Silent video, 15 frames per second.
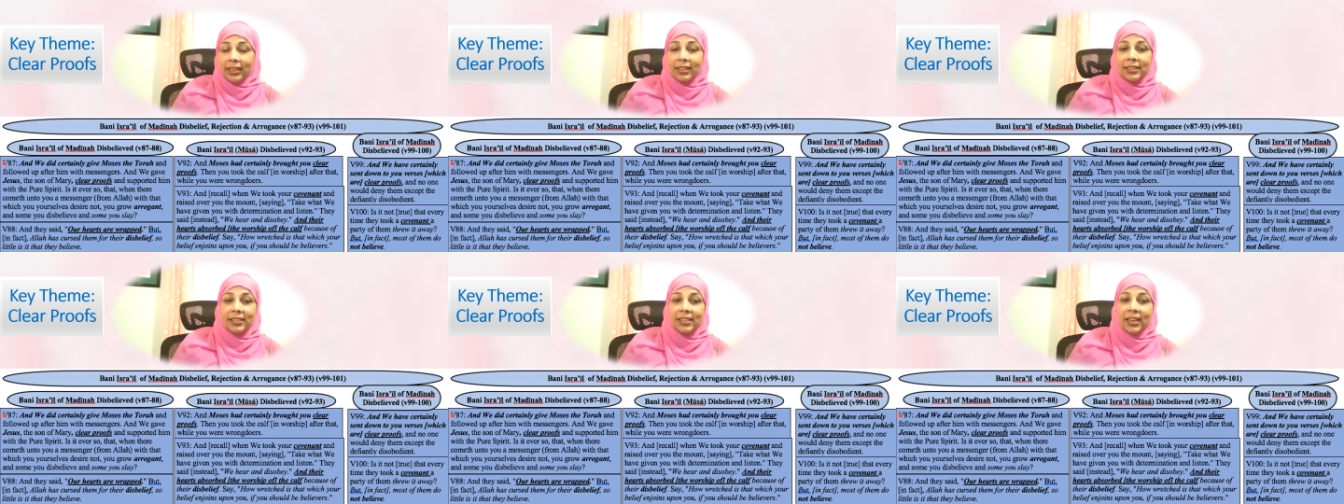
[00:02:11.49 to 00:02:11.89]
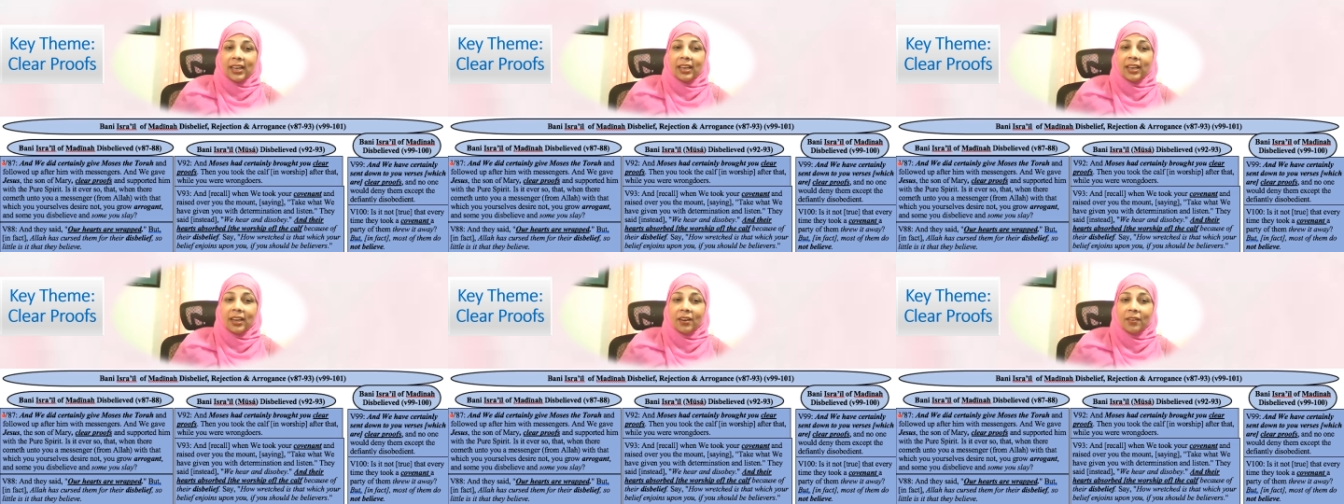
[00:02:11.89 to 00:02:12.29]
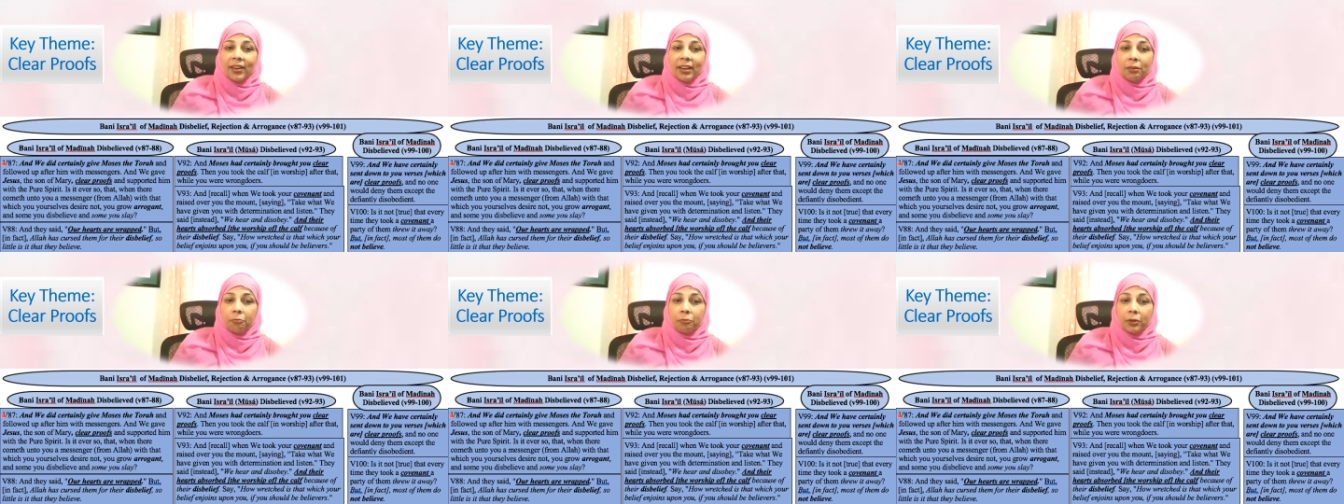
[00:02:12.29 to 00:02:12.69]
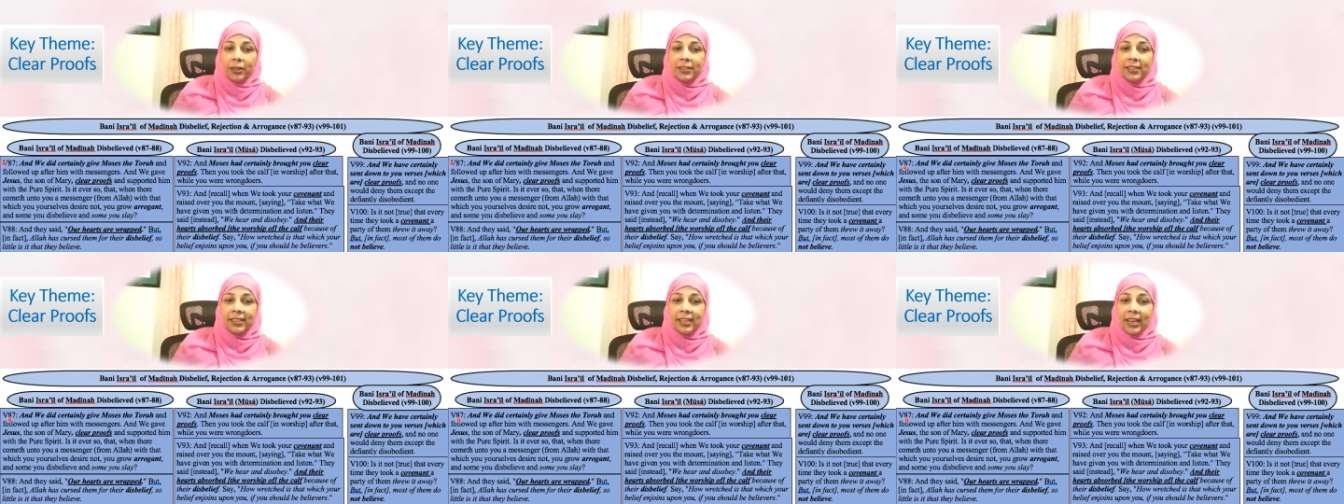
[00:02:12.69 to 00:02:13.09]
See here in
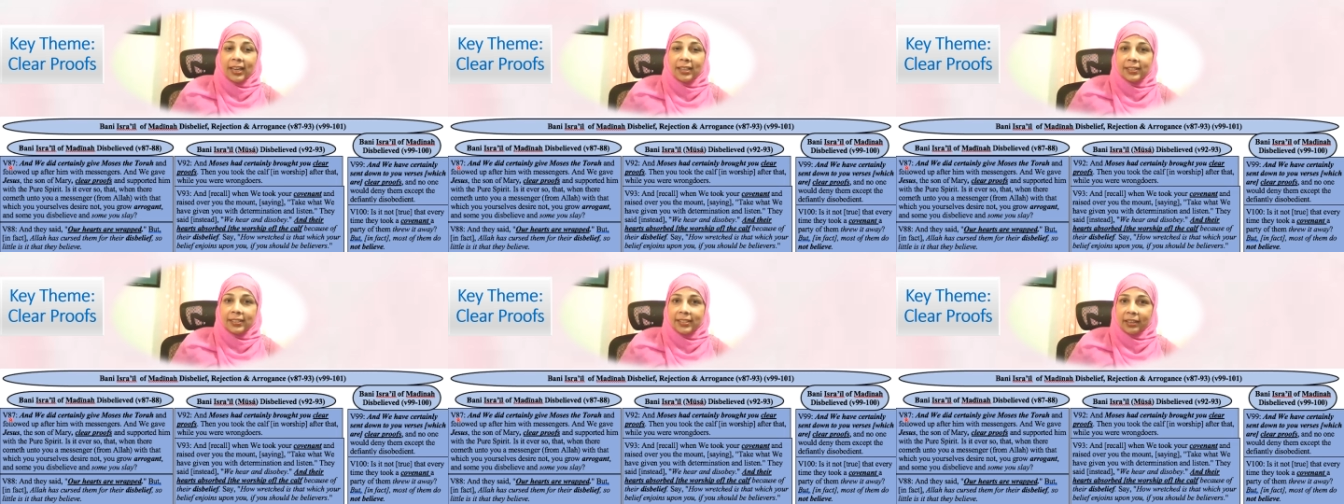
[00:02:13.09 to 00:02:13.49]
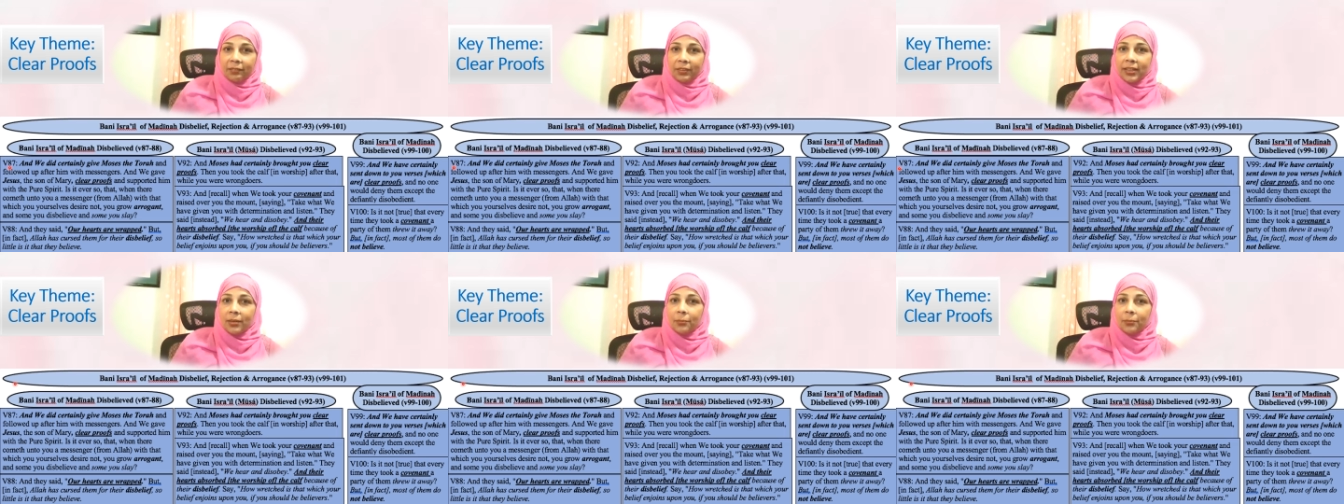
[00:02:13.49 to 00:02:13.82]
verse eighty-seven,